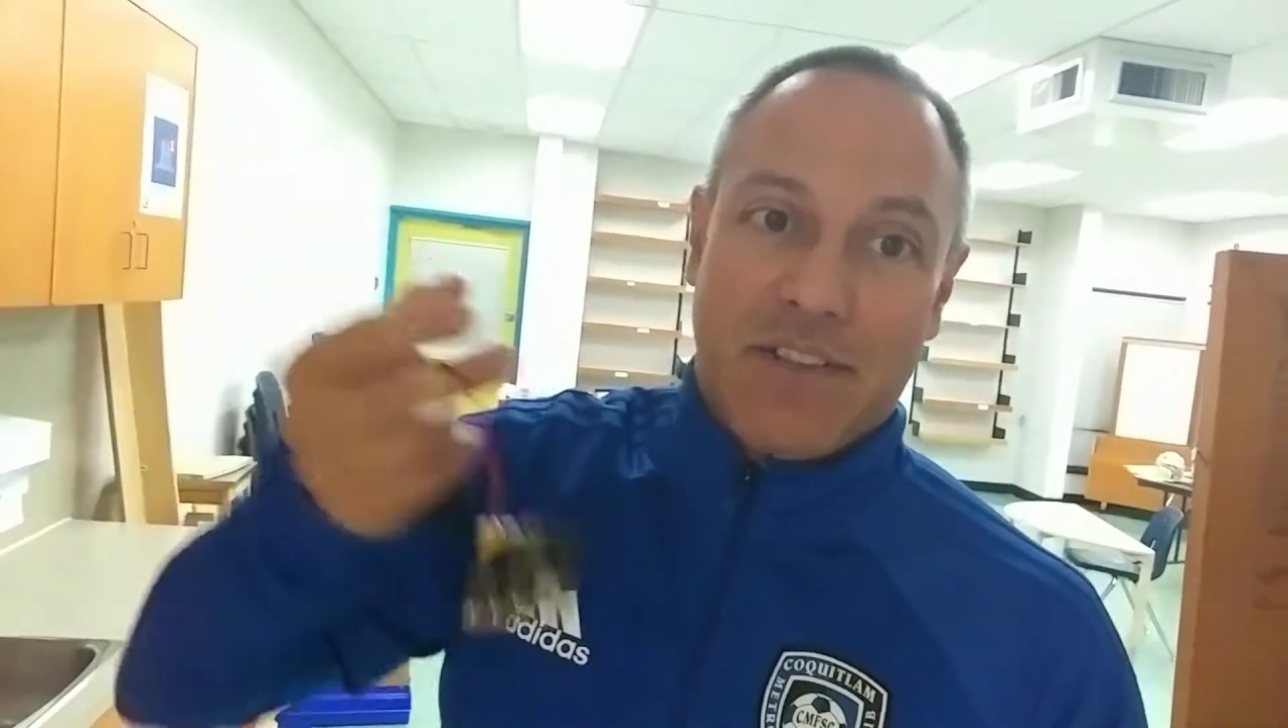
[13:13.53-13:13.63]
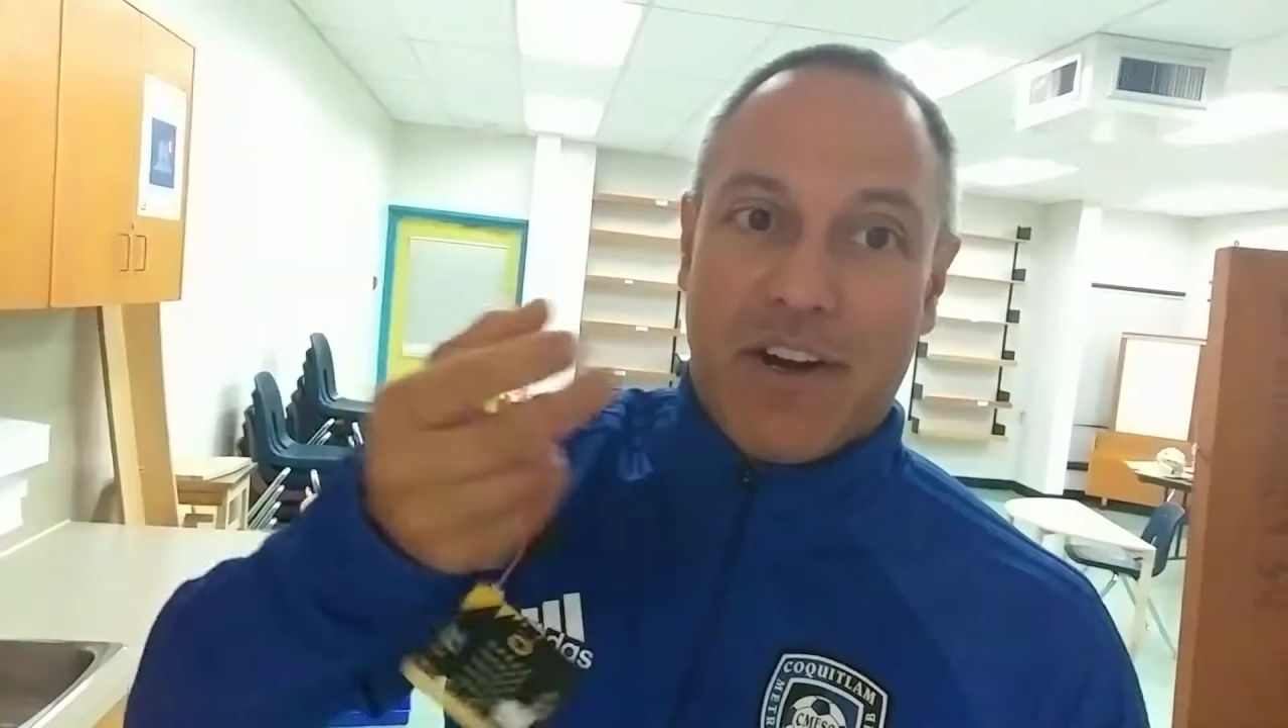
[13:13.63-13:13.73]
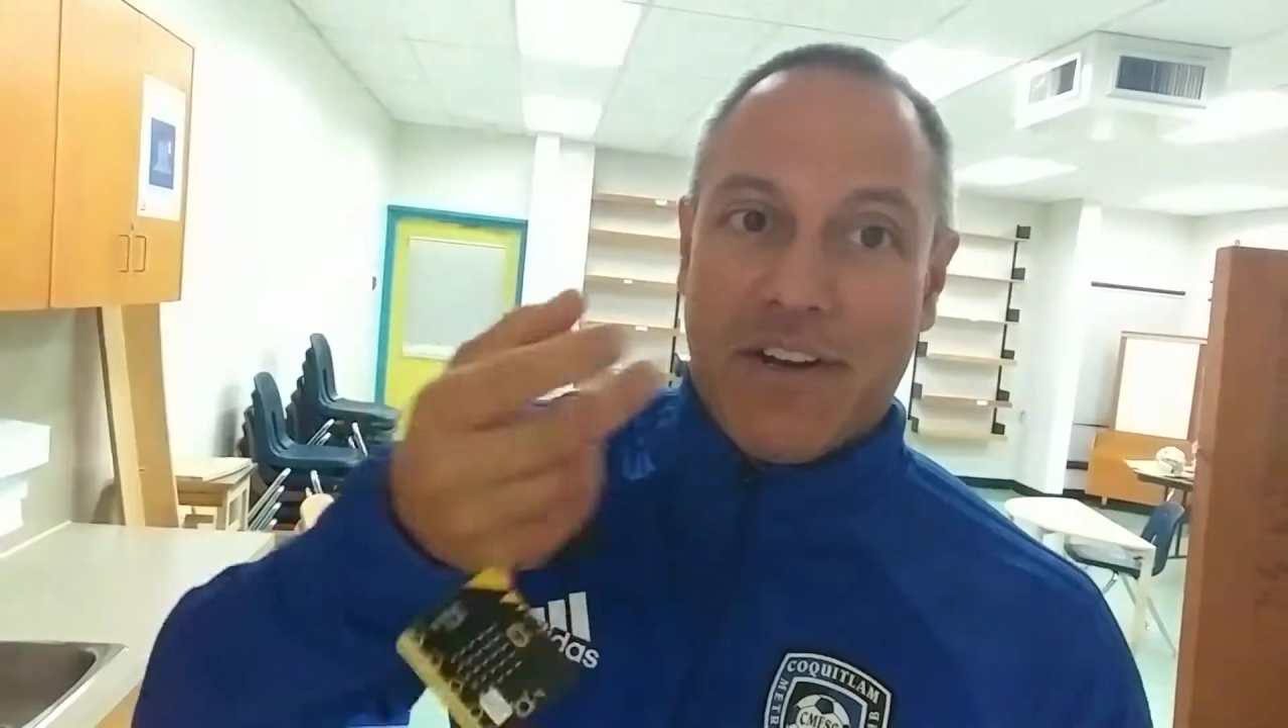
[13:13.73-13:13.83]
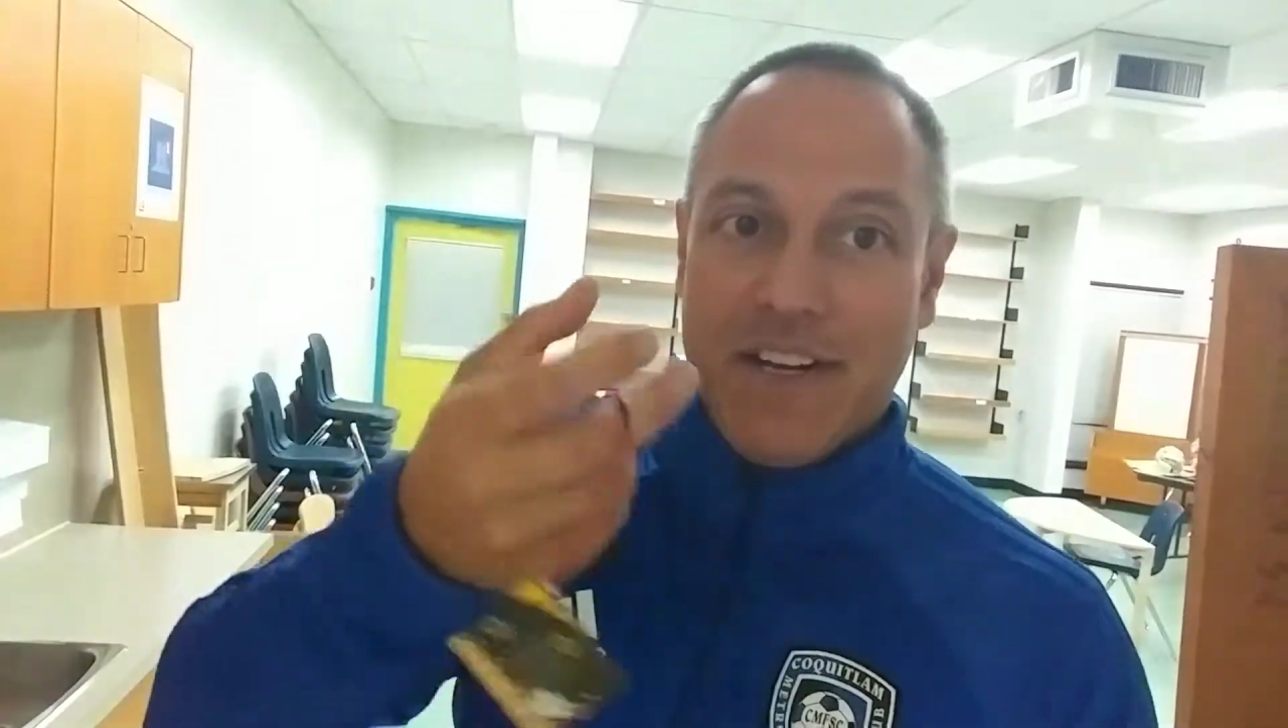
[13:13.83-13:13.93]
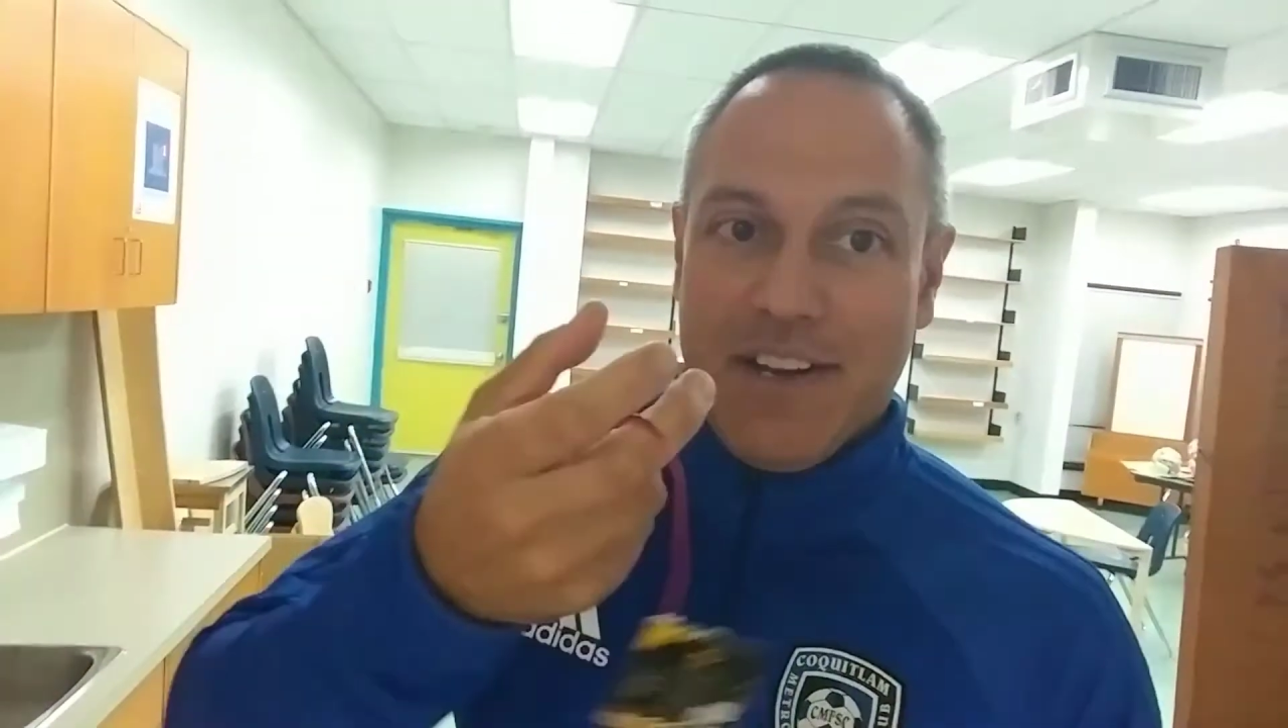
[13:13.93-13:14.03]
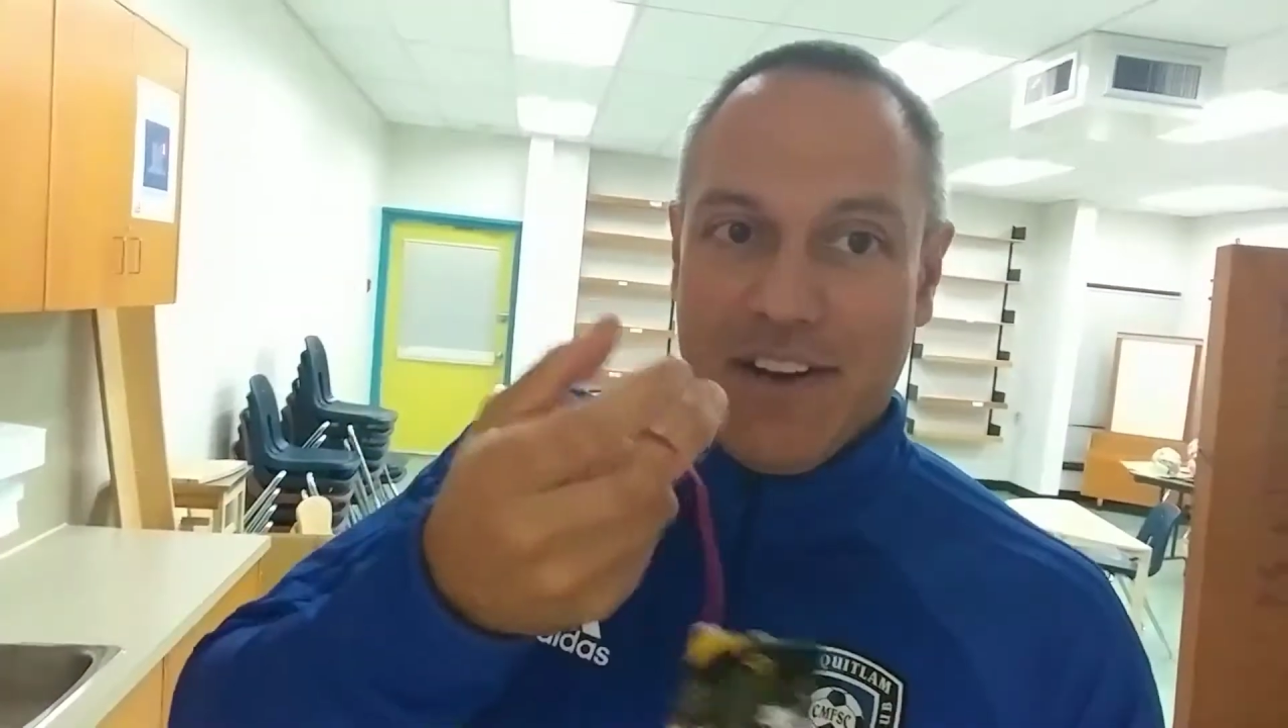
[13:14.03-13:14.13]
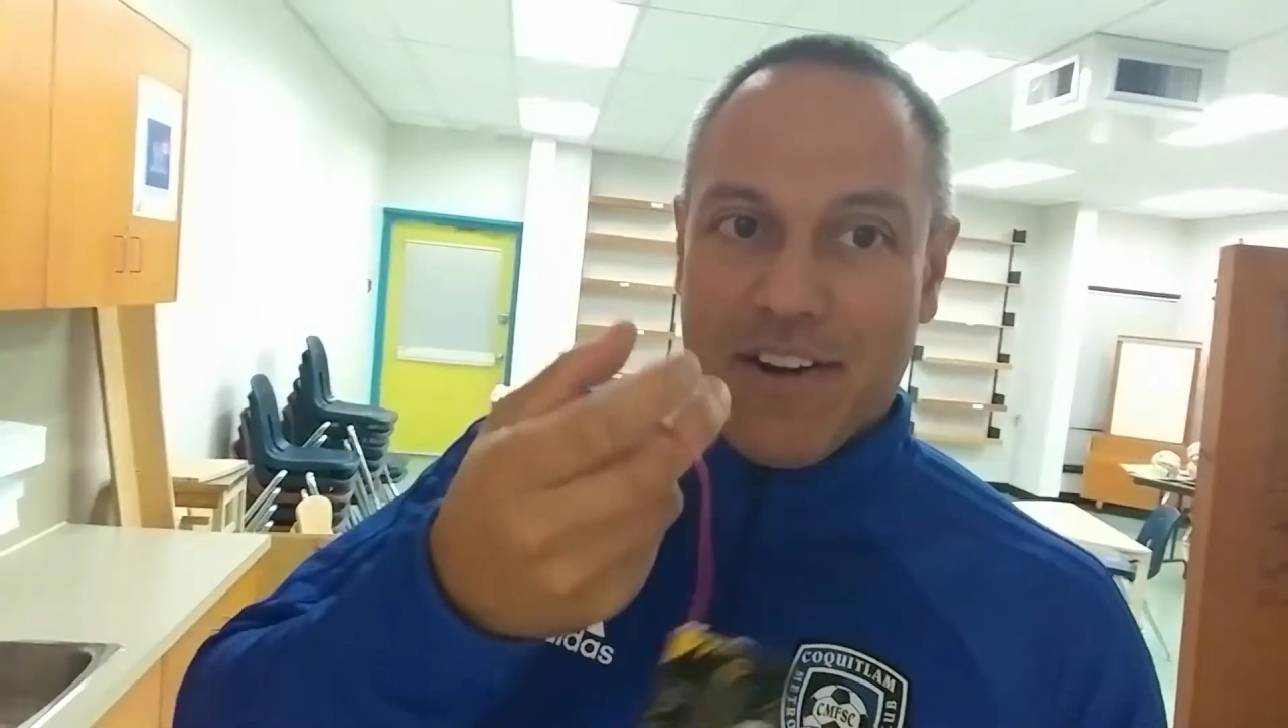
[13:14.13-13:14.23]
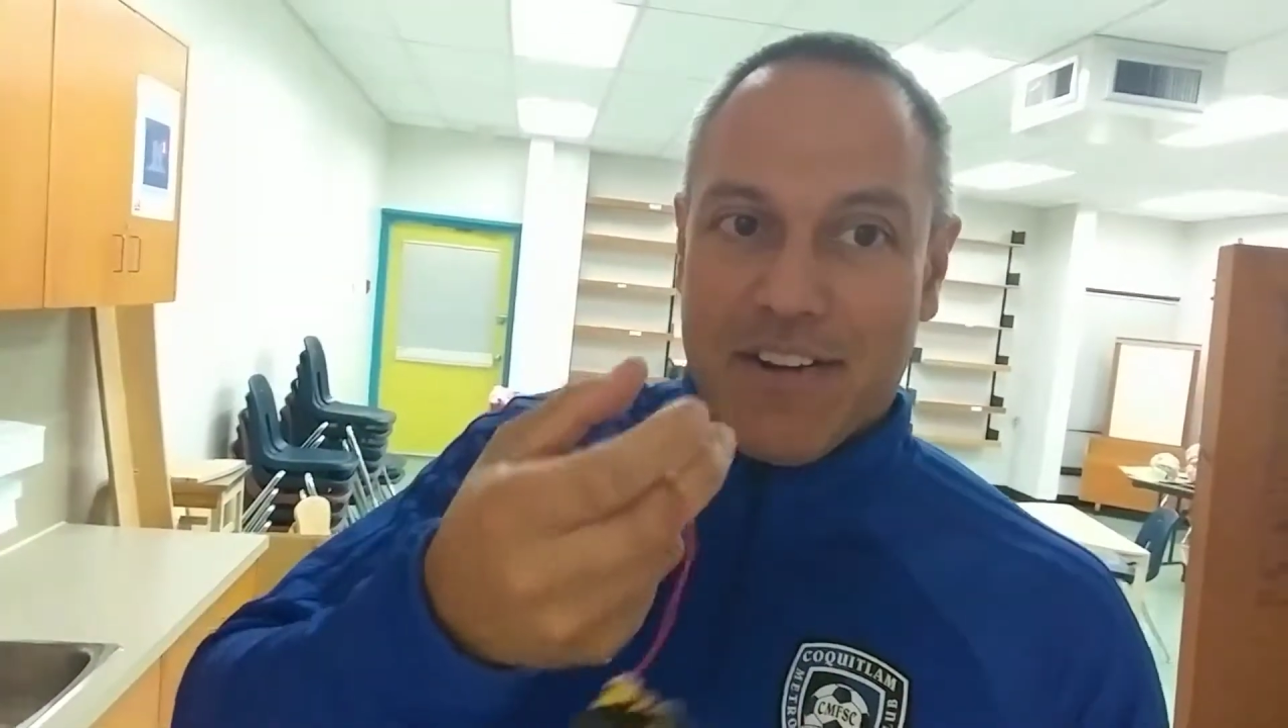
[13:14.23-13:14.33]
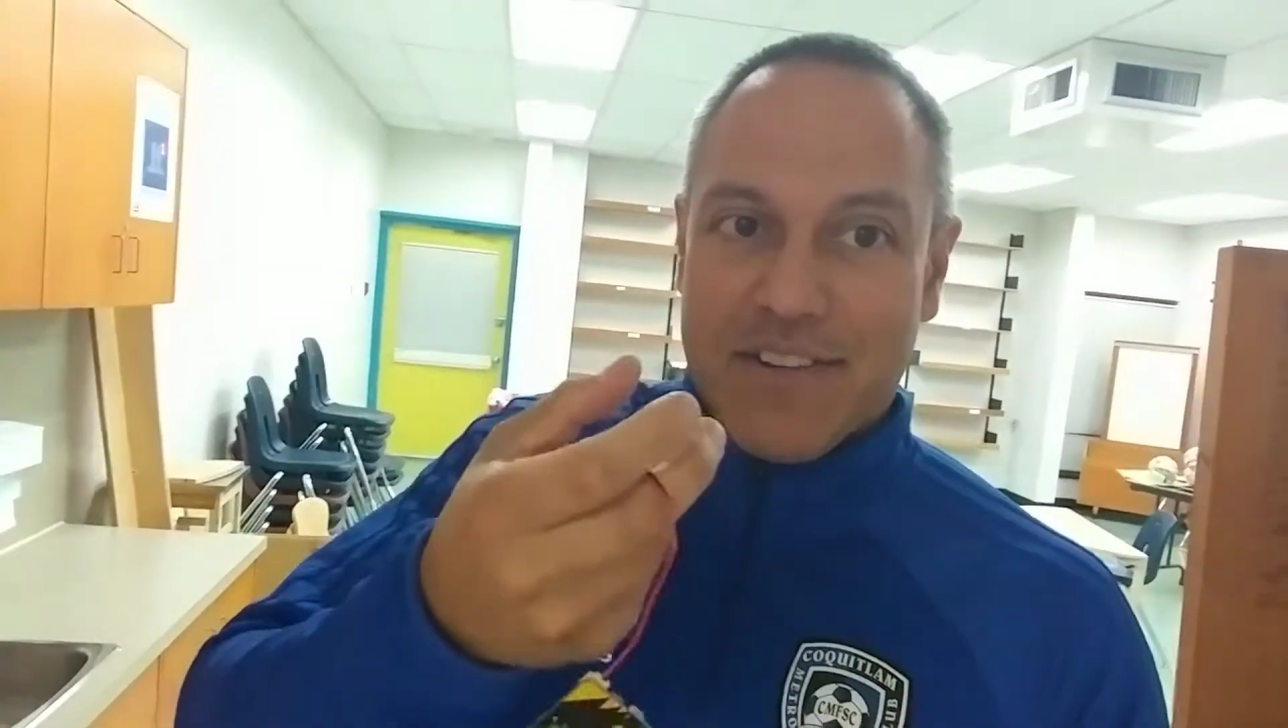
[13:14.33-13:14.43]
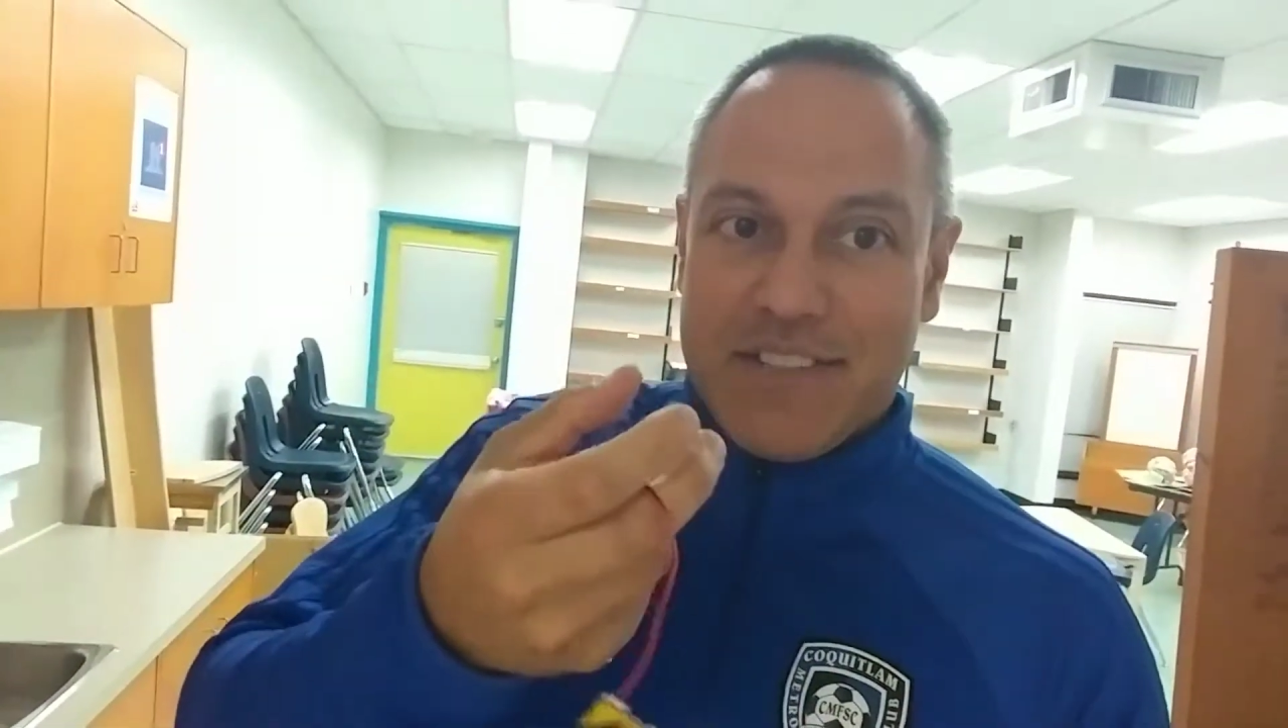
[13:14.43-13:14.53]

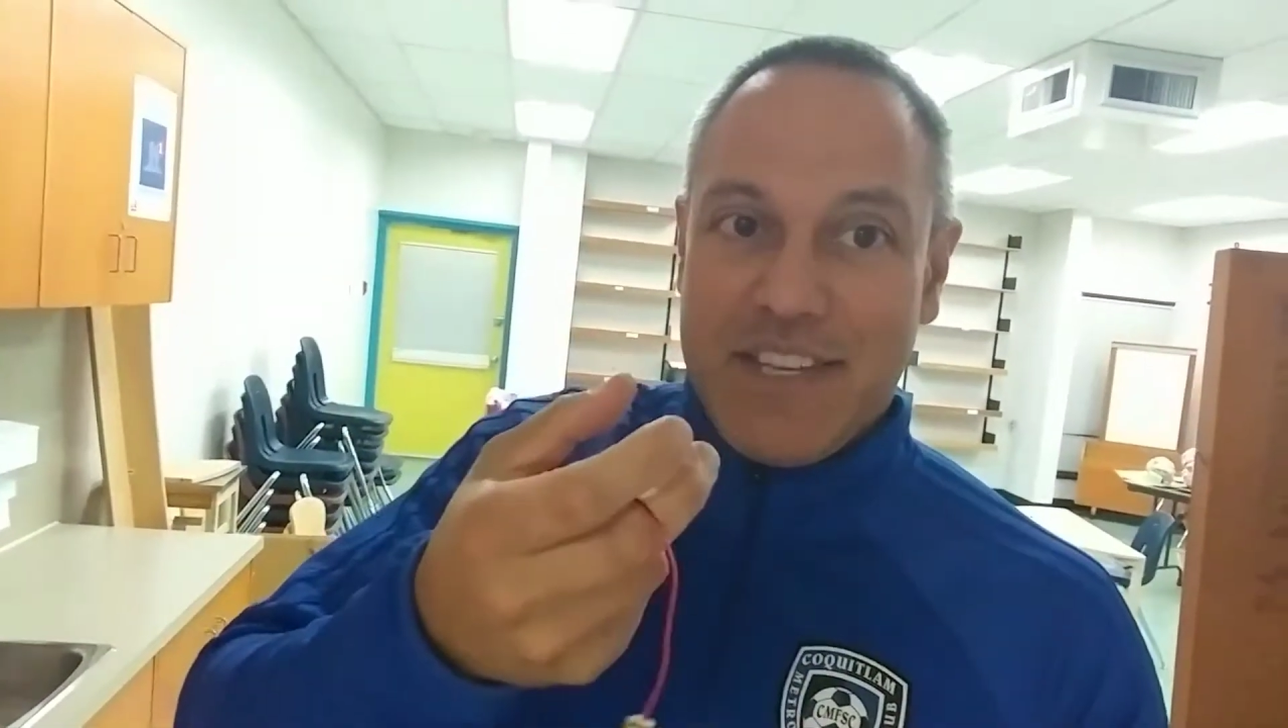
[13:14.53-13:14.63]
our